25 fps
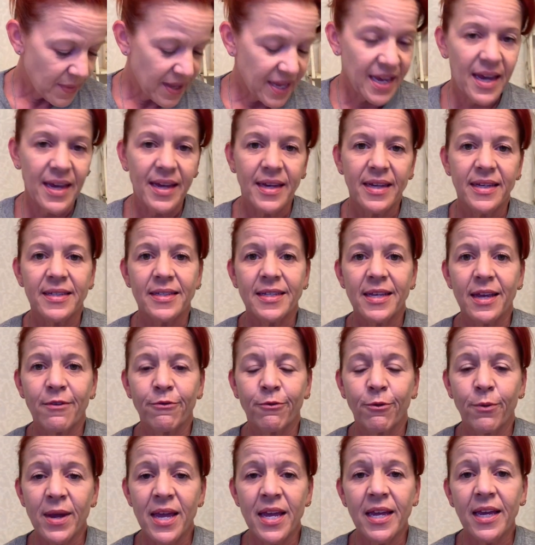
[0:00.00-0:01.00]
because
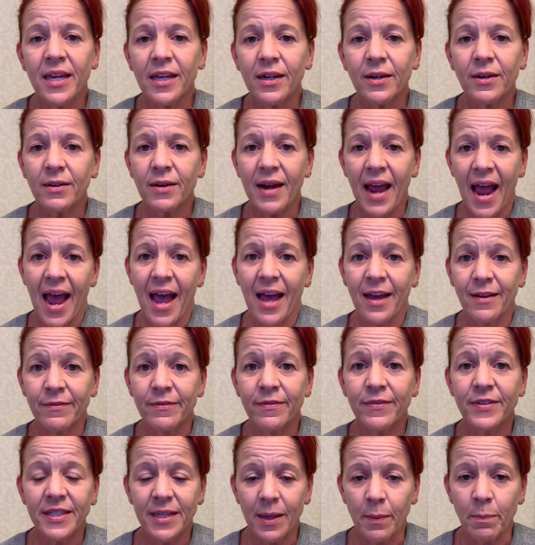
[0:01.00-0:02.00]
if we can
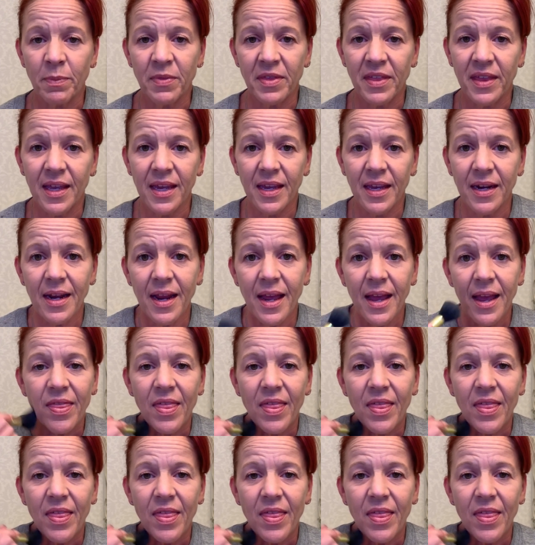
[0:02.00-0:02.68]
have something